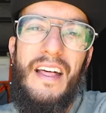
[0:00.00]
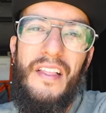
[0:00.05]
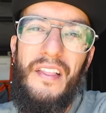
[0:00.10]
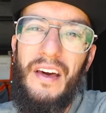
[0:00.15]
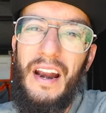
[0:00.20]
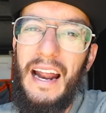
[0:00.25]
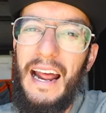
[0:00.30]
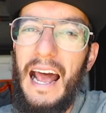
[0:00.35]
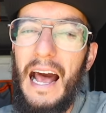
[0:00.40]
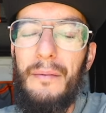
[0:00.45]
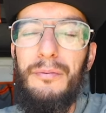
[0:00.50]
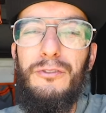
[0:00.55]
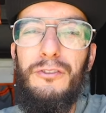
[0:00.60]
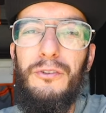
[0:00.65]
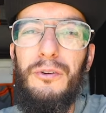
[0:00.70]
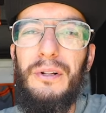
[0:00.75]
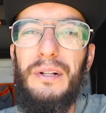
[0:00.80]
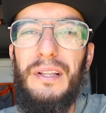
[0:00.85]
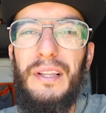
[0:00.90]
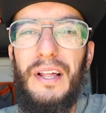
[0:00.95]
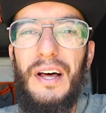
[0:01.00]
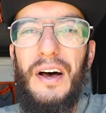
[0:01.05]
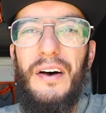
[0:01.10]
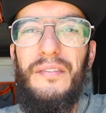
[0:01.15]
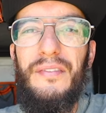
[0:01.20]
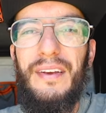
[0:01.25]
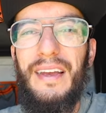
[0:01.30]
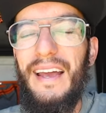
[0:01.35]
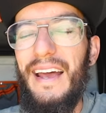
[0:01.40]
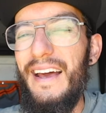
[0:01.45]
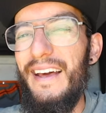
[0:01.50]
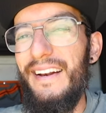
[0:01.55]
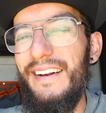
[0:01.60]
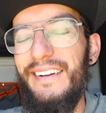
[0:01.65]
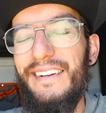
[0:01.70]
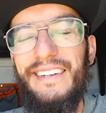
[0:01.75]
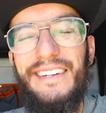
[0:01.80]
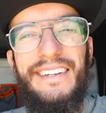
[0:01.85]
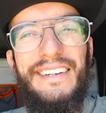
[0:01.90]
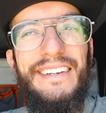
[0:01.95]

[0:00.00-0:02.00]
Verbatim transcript: that I absolutely love and